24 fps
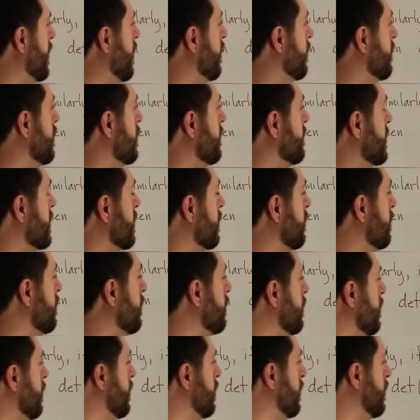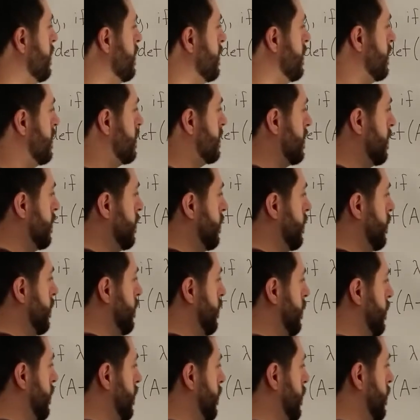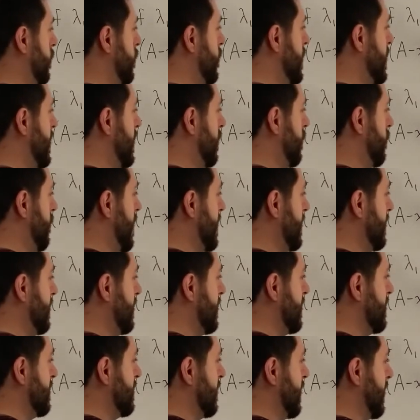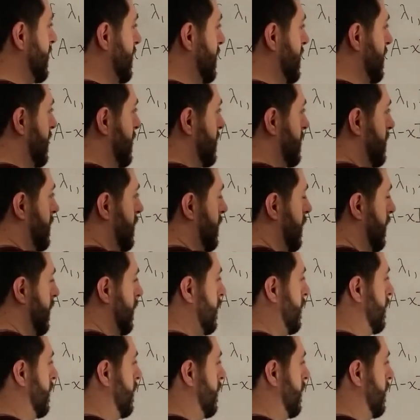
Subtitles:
the polynomial, so we can write this like this.